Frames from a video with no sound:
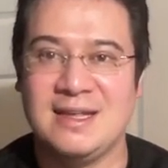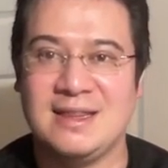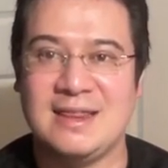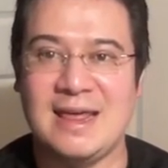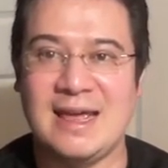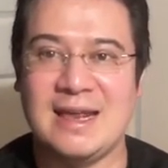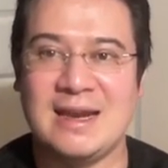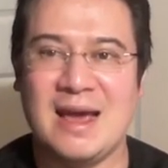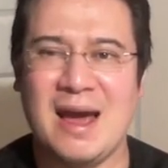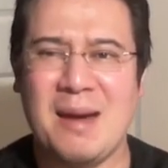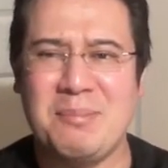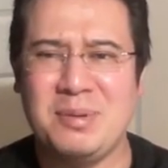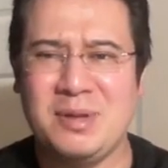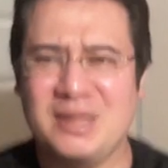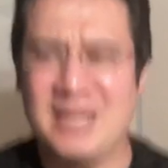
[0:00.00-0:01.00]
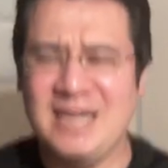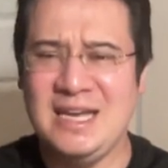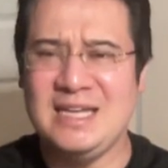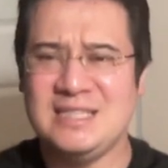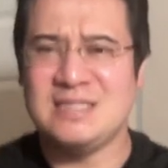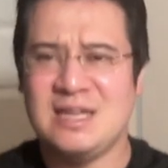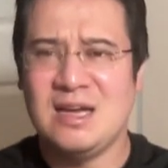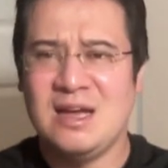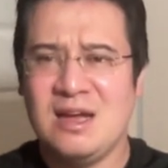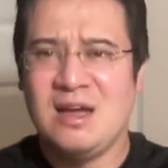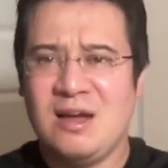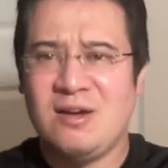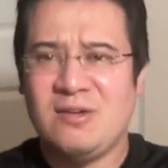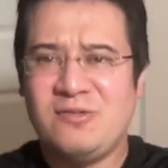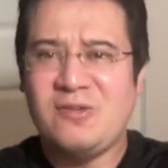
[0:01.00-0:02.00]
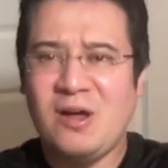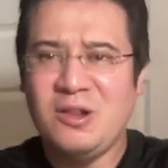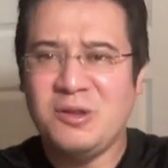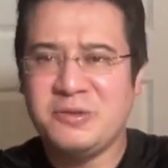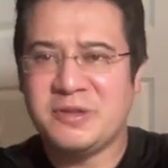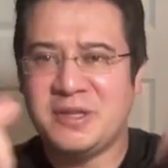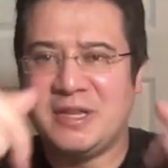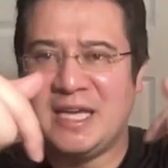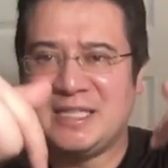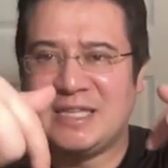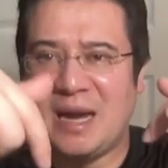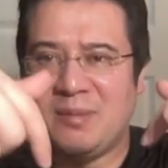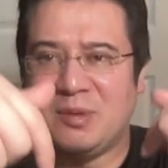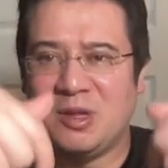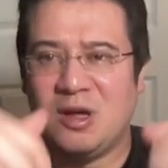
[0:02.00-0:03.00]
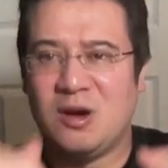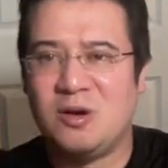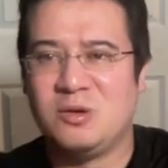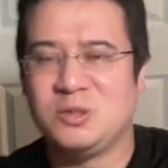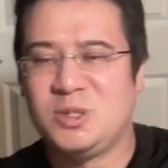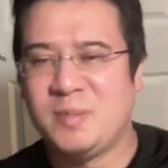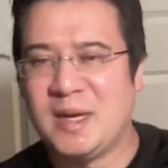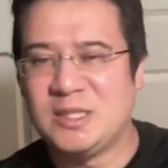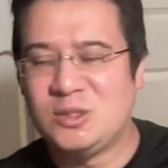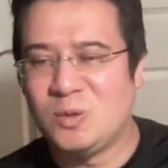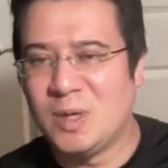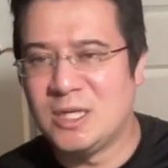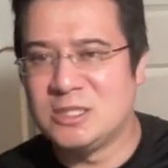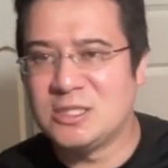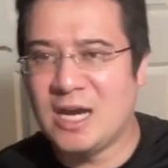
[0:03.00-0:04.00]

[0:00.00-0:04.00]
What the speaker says: then please follow the link down below to my Twitch.